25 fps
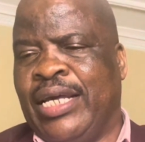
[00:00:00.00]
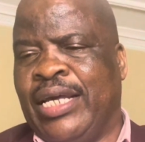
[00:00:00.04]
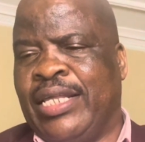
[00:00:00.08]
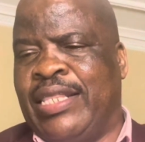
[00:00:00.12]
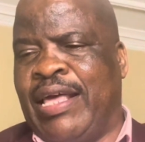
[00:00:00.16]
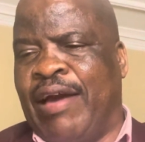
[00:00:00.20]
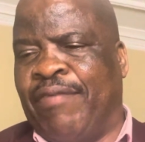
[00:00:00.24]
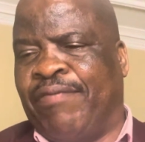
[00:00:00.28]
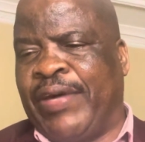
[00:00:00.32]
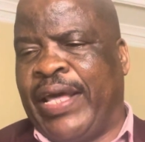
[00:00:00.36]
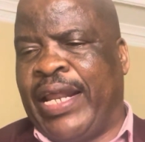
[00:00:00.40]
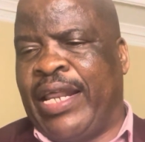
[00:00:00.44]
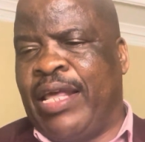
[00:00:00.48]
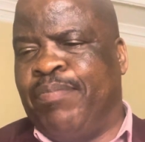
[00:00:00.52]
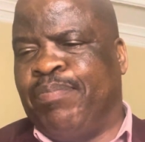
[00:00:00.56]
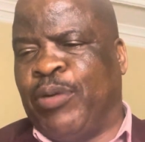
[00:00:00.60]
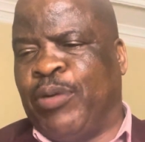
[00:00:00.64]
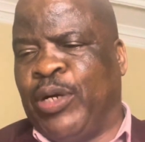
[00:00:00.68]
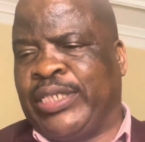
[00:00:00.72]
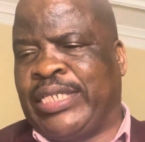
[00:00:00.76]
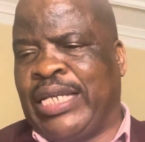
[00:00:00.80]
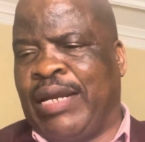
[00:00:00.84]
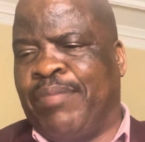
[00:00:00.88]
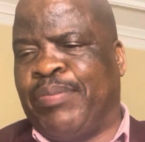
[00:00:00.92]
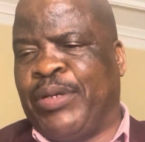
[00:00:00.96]
They are very
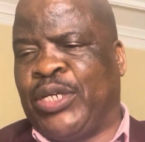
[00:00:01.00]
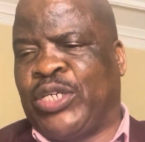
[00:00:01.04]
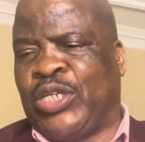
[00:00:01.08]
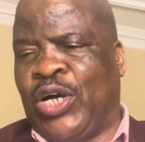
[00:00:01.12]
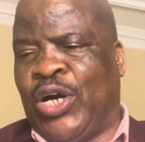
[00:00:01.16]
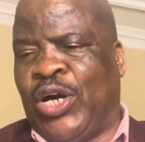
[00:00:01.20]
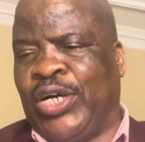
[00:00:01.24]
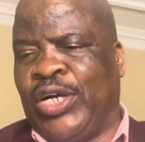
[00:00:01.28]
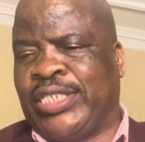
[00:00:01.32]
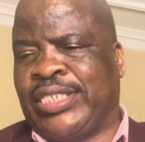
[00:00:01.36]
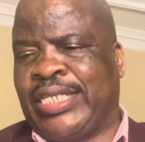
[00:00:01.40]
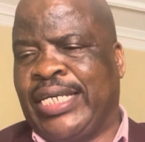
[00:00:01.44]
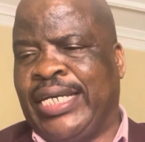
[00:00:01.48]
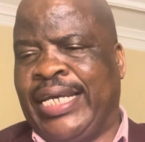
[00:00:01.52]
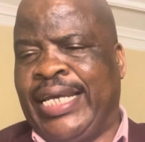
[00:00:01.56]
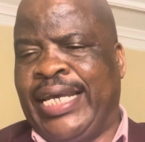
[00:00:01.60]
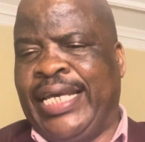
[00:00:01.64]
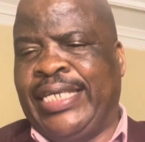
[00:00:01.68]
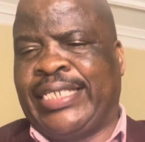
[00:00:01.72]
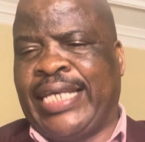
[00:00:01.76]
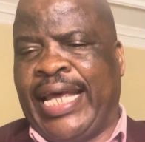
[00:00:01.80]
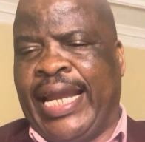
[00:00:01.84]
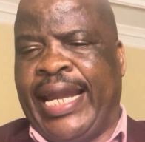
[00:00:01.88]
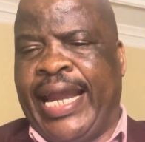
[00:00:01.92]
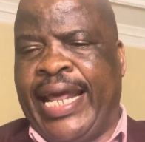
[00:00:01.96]
important because
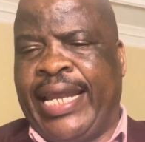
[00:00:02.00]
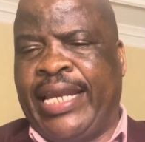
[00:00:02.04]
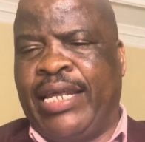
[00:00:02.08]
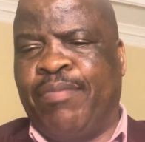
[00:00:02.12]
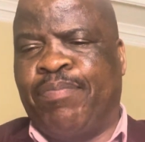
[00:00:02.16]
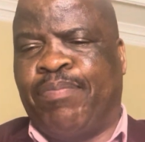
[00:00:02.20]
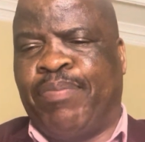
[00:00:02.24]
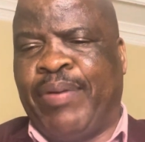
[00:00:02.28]
it's a learning